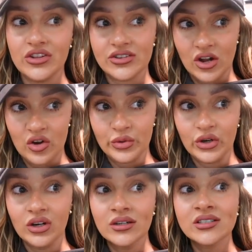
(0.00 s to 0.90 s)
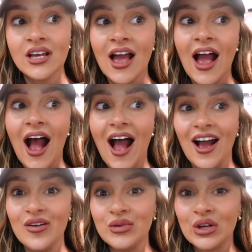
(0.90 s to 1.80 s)
Starbucks
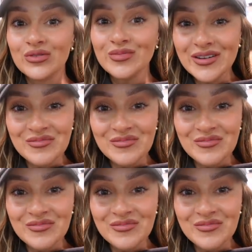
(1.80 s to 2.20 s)
and um, because me